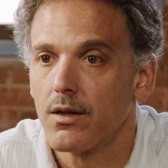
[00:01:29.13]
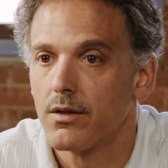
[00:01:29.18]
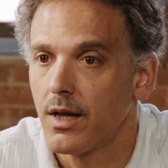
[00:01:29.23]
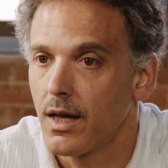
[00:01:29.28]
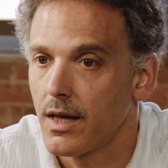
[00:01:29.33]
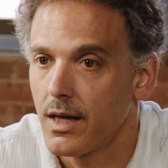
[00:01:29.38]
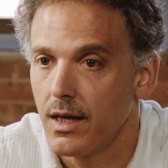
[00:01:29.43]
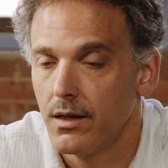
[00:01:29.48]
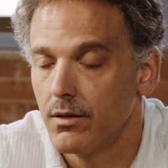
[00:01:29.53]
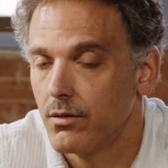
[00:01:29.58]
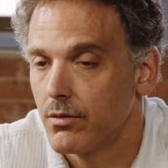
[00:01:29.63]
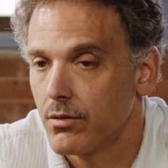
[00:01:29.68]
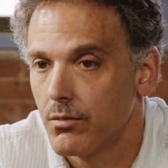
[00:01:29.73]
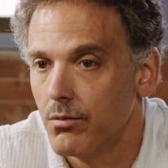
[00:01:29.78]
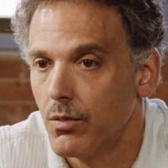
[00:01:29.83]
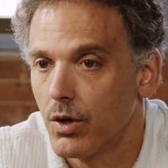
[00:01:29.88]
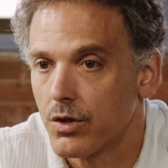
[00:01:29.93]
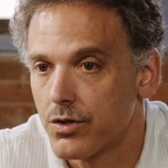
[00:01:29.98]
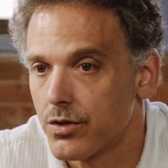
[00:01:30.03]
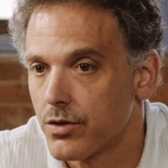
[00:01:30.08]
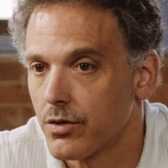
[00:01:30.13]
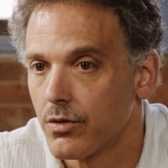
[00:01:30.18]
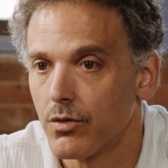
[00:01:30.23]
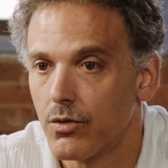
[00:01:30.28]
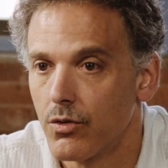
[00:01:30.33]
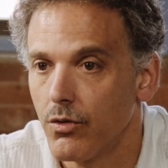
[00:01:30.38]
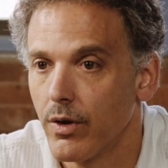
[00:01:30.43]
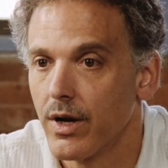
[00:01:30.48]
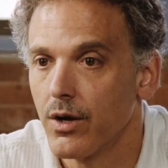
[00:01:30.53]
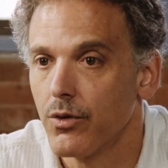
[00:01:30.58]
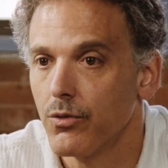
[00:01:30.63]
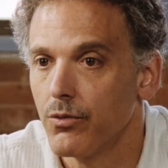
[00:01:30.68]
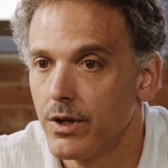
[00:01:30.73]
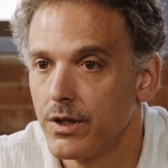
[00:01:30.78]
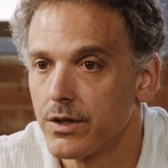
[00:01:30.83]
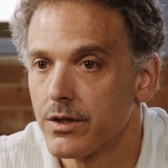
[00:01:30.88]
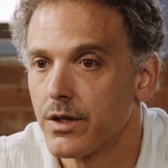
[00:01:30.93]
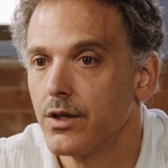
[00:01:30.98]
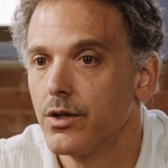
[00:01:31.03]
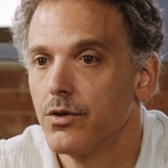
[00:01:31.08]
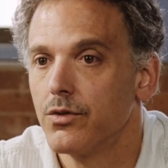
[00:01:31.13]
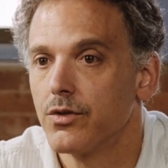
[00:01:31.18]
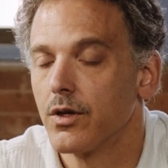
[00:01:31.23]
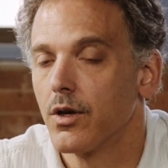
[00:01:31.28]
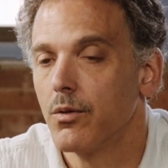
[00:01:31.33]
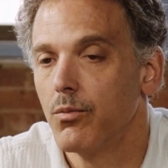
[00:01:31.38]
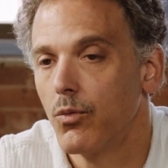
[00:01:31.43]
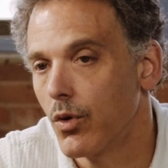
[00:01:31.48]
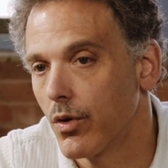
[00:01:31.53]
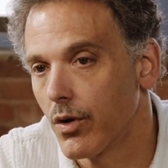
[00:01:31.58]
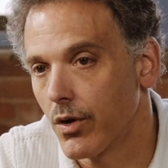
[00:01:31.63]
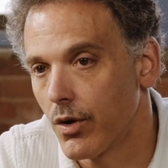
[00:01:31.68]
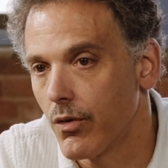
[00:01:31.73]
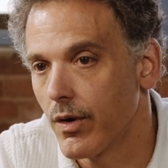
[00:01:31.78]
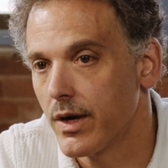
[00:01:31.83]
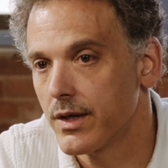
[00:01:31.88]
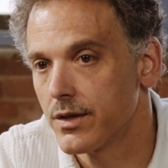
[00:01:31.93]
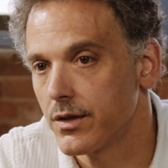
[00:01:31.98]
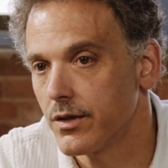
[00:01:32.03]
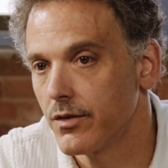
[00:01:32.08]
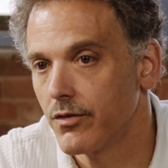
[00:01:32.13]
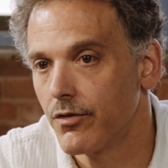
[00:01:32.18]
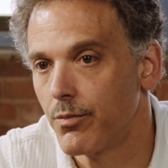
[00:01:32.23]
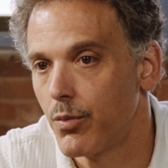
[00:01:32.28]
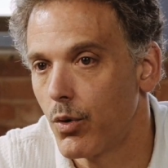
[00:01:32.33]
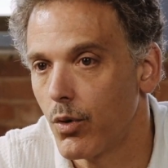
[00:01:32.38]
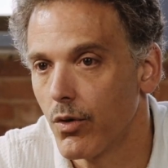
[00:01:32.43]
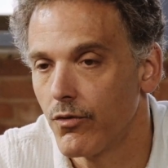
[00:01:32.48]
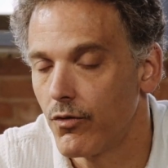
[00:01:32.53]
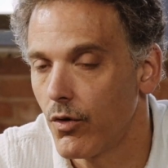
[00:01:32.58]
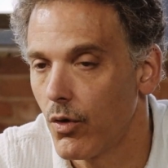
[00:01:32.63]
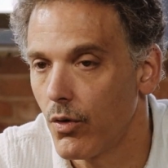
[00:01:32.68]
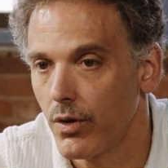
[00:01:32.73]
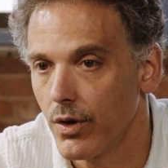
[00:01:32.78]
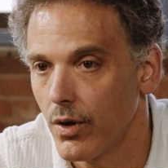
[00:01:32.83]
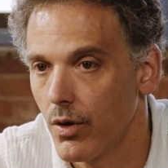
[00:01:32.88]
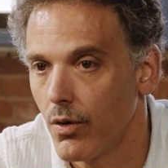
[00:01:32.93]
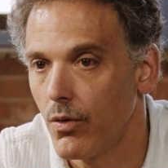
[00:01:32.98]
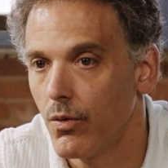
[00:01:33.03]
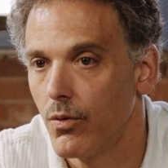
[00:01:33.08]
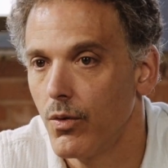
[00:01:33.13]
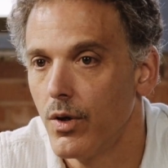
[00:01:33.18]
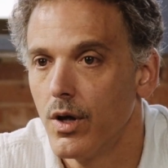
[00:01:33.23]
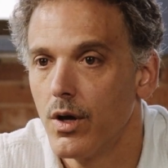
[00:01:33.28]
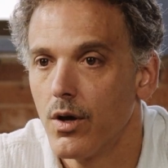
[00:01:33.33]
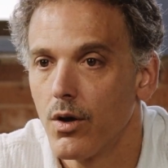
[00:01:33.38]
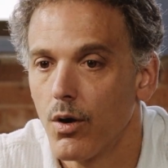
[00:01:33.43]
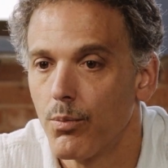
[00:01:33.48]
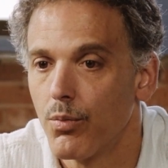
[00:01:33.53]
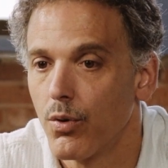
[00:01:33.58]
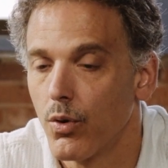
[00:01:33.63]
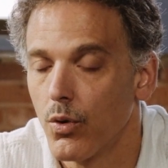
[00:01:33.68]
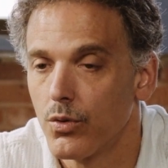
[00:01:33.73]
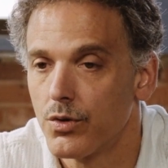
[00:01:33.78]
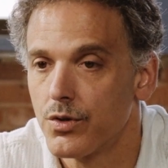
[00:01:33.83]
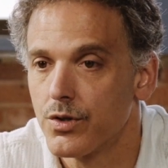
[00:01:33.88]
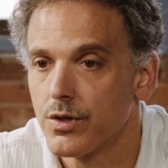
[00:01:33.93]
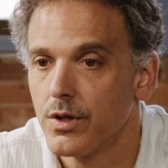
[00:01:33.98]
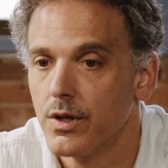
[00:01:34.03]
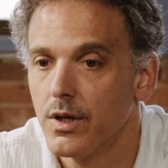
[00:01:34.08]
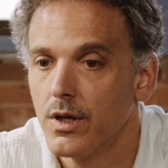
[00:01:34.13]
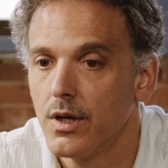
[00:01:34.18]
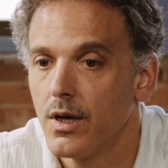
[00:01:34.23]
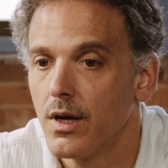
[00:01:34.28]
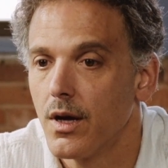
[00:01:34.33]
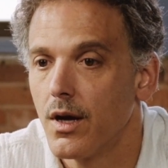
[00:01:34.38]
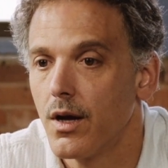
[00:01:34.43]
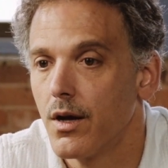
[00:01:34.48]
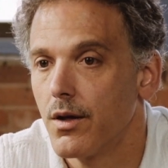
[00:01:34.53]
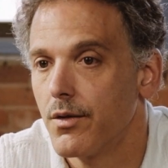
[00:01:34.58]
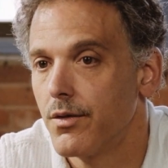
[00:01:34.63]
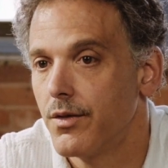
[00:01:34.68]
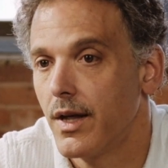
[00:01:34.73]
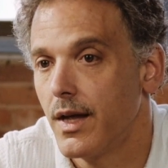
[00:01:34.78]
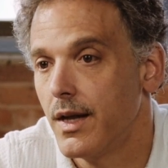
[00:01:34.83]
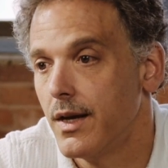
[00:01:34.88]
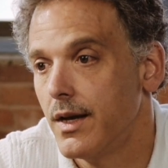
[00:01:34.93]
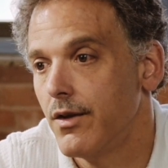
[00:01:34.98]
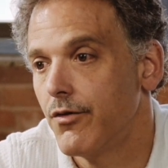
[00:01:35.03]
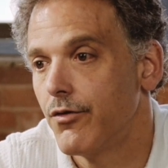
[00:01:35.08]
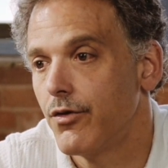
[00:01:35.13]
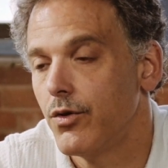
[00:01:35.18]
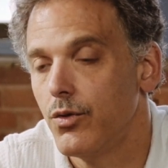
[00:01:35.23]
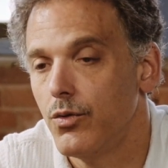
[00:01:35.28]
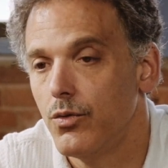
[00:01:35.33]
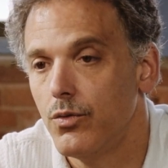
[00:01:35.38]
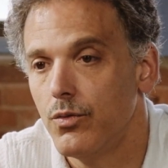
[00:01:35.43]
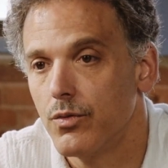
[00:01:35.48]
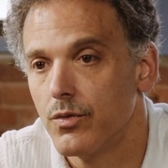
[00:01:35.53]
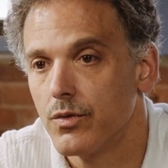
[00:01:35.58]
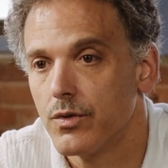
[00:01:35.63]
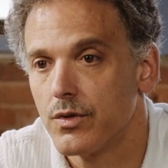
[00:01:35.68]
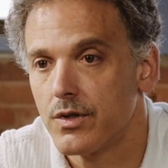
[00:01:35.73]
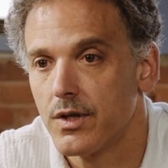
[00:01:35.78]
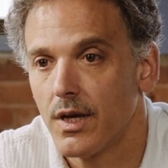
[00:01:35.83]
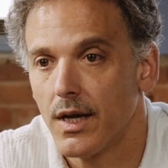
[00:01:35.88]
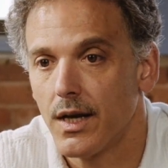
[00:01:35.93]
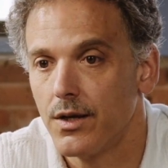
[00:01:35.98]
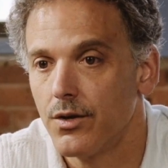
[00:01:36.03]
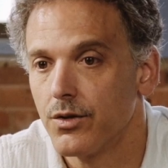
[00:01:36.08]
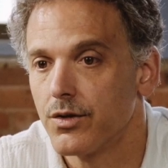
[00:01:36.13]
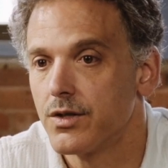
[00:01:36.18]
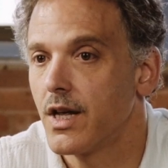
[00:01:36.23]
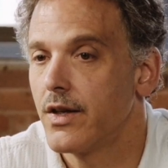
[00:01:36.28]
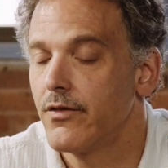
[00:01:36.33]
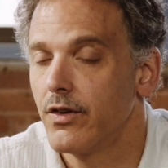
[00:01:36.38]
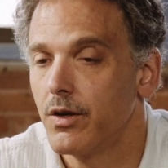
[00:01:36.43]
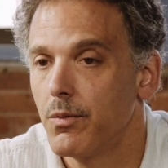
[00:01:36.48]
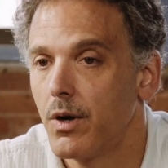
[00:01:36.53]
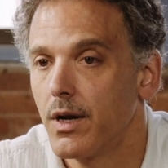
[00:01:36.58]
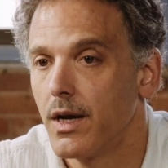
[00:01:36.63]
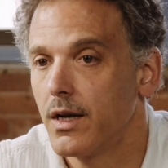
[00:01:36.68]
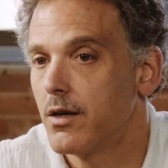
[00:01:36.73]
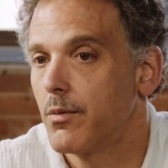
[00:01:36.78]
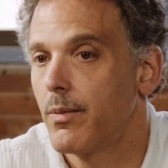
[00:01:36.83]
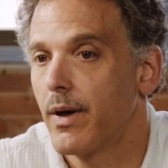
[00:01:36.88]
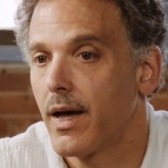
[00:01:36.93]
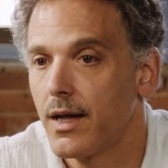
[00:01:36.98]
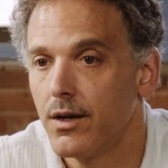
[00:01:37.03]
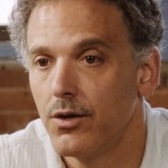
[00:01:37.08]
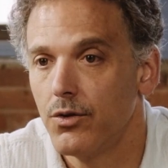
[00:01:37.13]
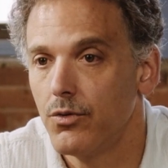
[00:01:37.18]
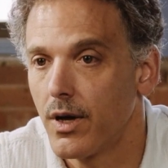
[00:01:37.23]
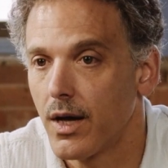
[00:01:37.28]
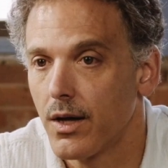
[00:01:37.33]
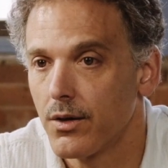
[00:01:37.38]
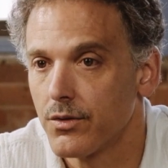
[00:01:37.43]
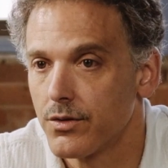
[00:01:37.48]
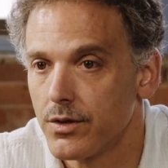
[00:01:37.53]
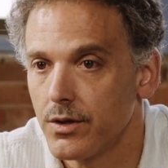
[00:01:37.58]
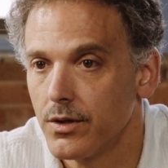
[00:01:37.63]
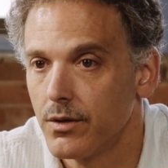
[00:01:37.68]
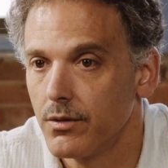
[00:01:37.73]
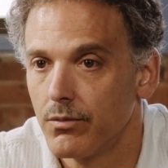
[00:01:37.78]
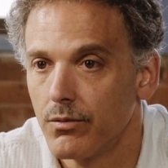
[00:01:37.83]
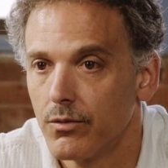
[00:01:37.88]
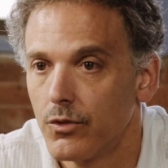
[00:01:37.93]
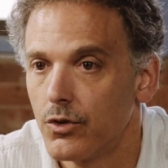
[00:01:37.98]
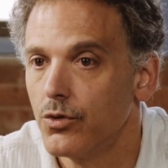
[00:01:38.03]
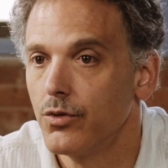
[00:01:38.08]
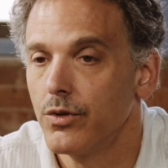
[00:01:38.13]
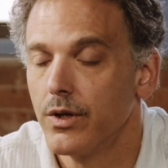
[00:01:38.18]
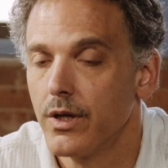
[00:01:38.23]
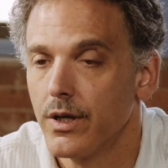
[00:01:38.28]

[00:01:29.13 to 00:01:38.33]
taking much greater risk and using a more aggressive portfolio approach than if you said you're saving money to buy a new house in 2